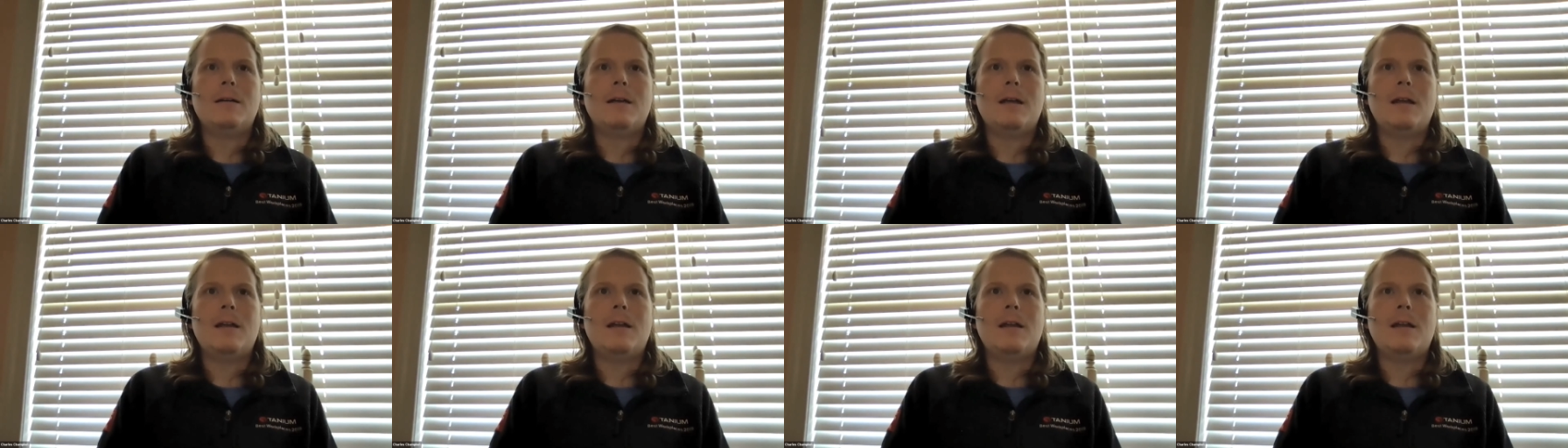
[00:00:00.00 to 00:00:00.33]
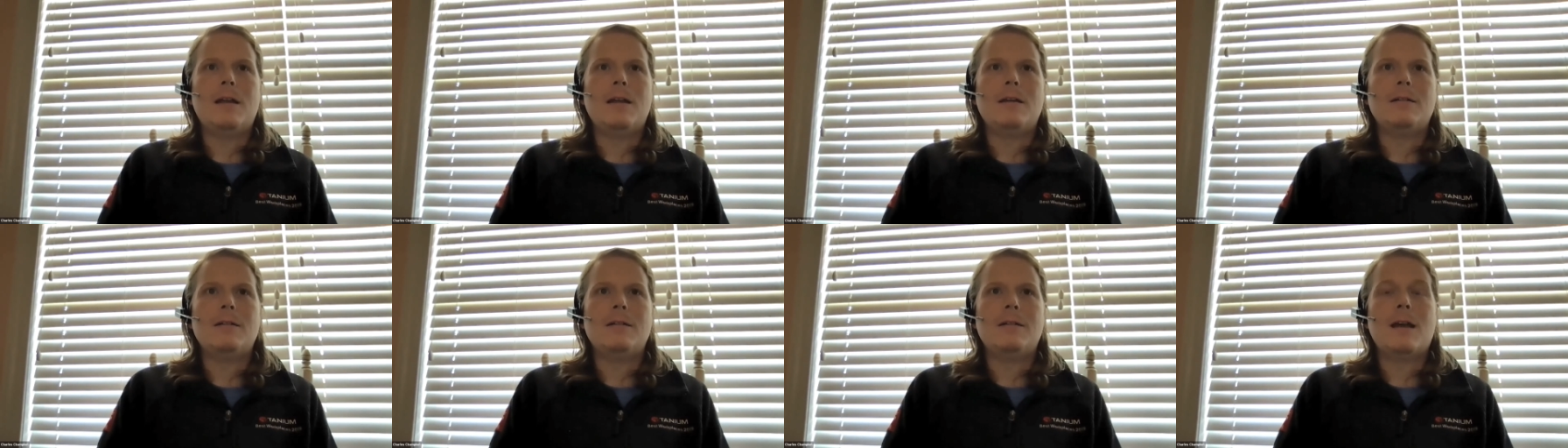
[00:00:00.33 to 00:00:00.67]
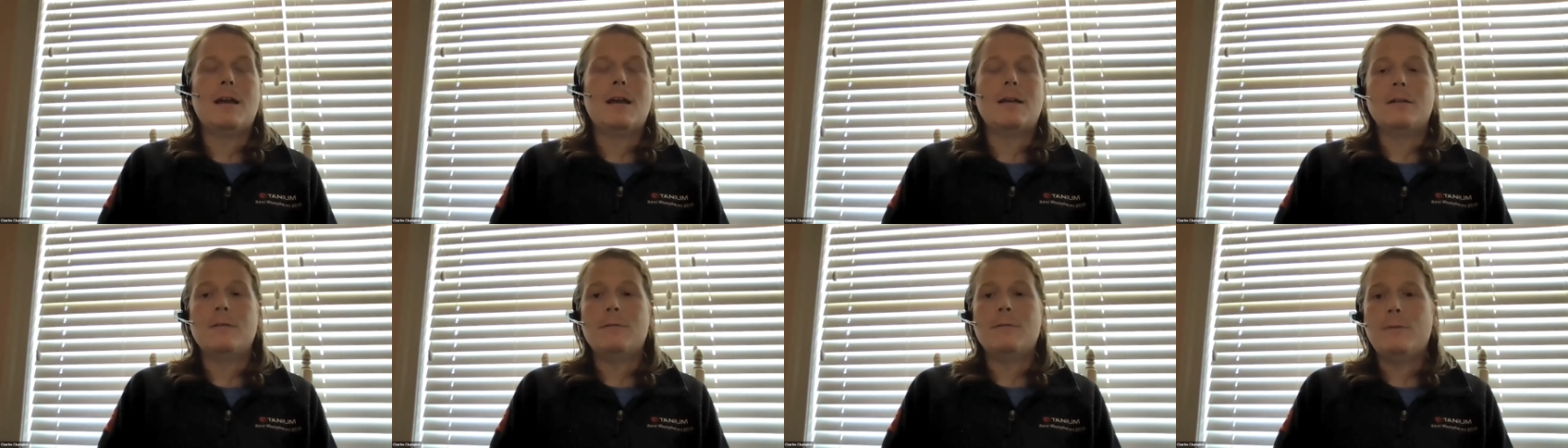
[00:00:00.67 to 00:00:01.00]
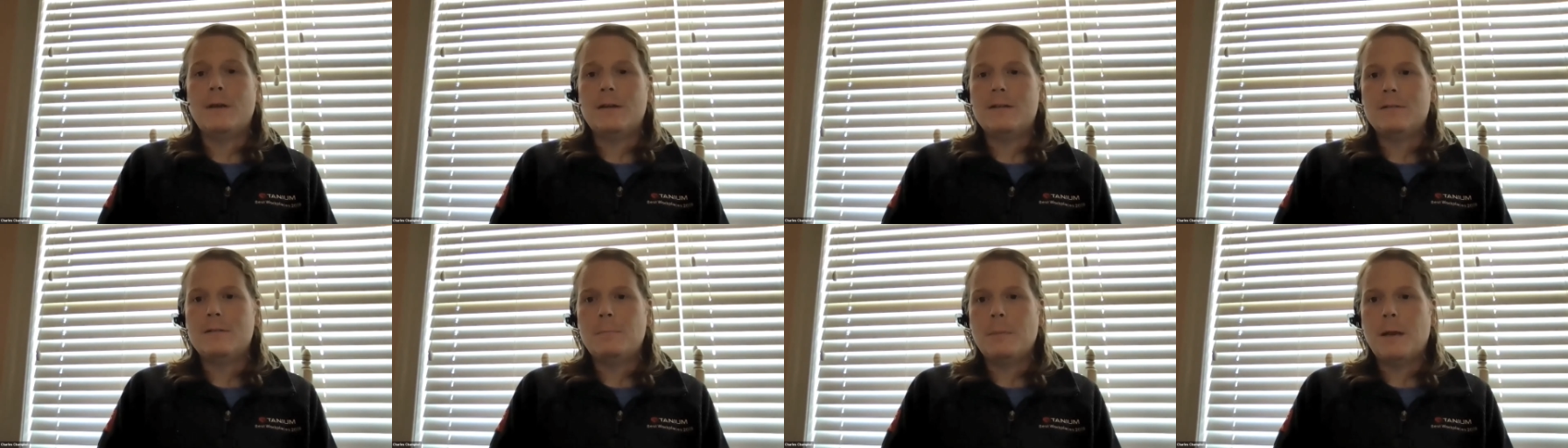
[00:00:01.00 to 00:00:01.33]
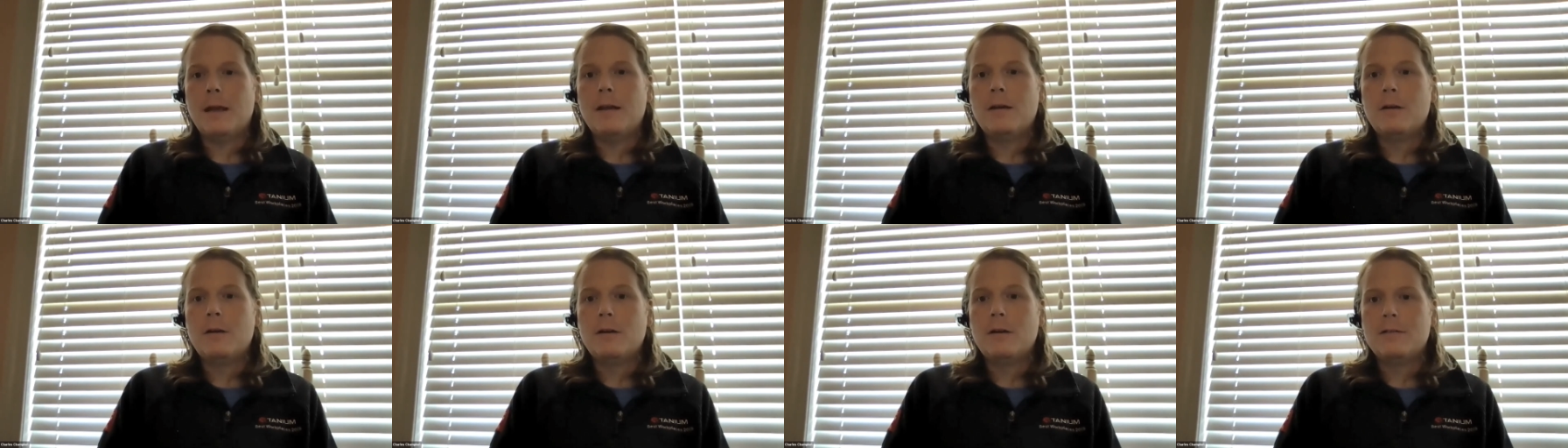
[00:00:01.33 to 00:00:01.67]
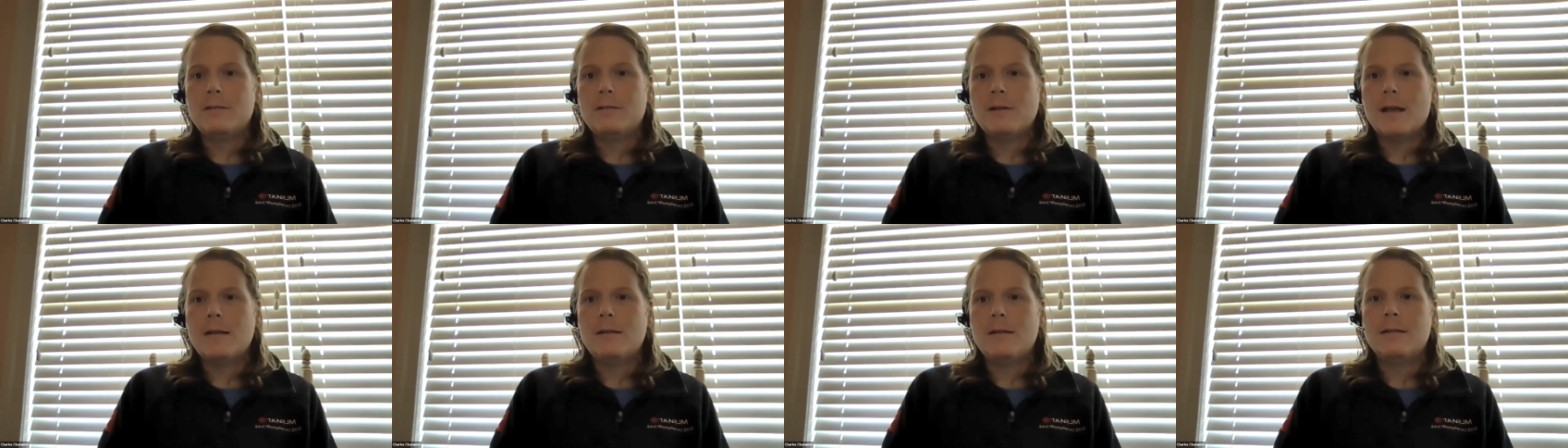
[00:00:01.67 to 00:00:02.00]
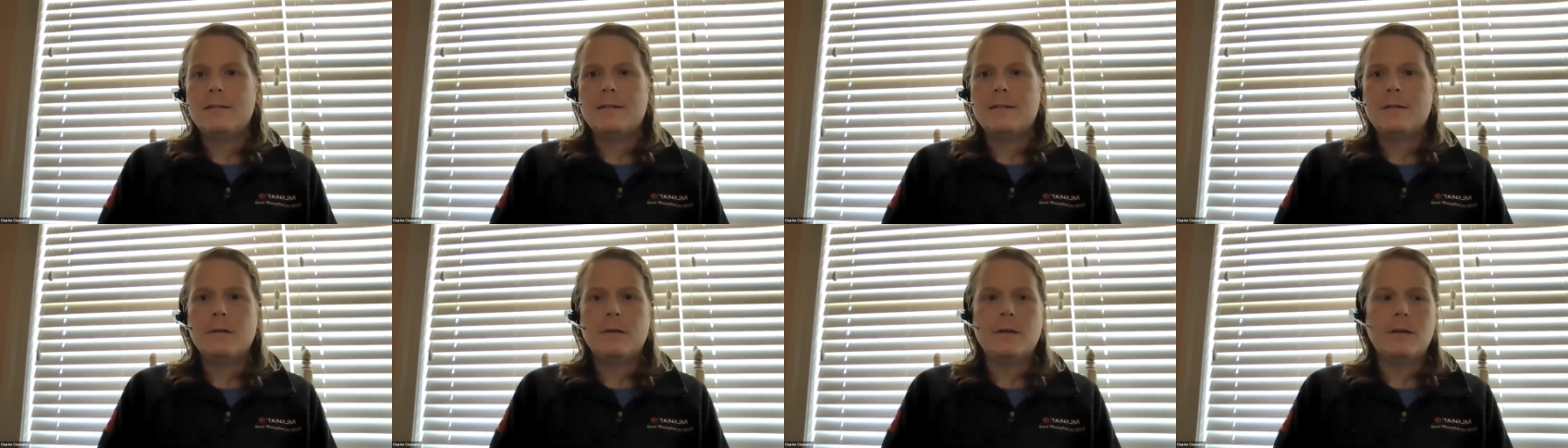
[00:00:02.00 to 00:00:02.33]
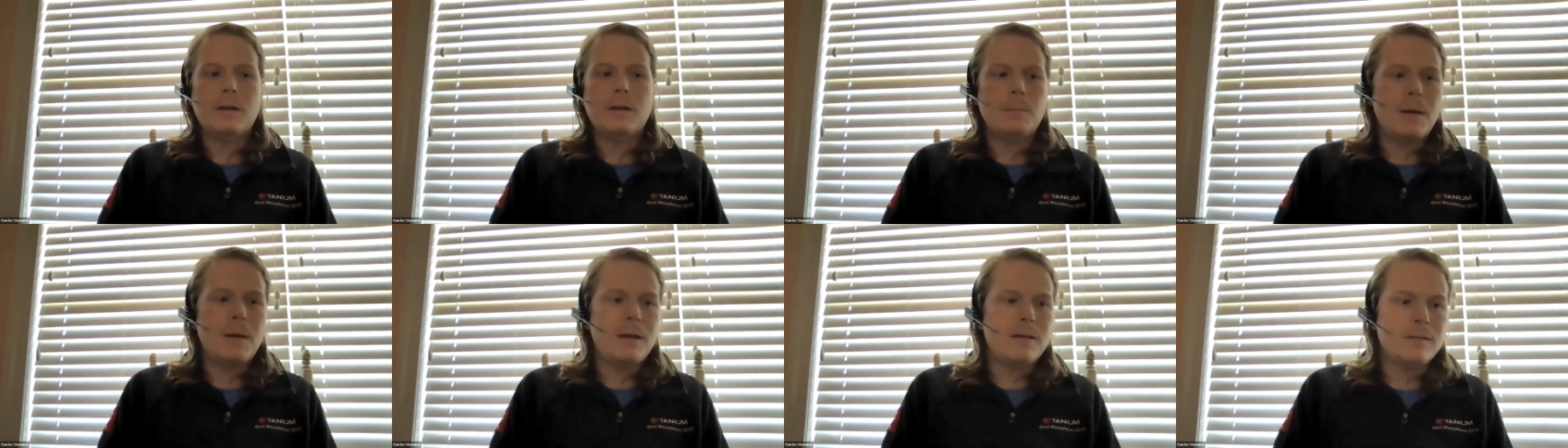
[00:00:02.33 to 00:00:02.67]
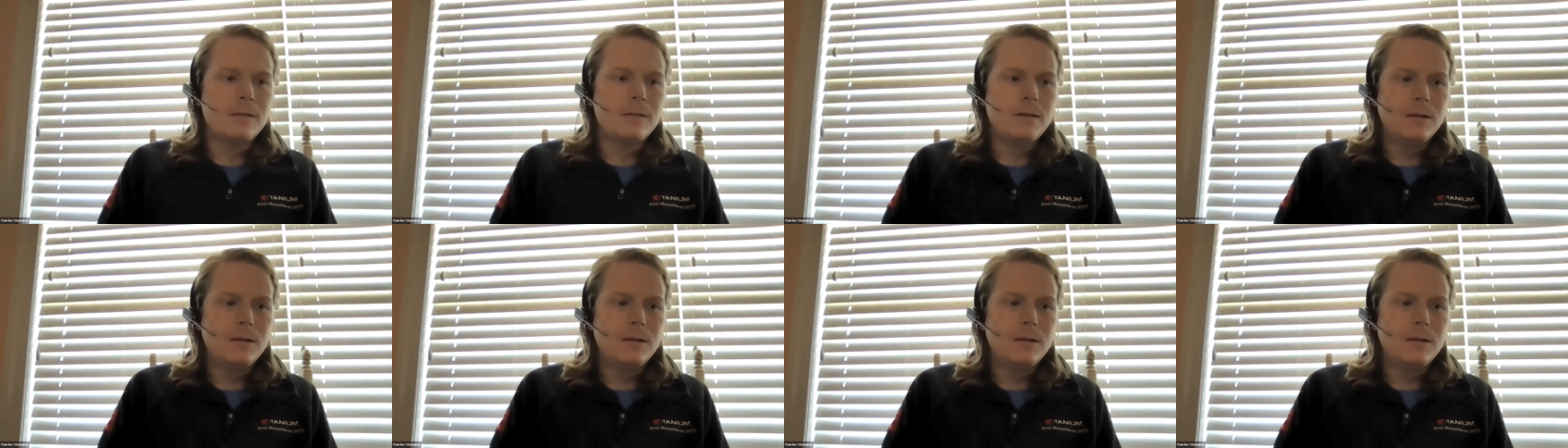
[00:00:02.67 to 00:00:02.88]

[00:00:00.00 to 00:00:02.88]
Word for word: in a detect and fix manner is not necessarily the best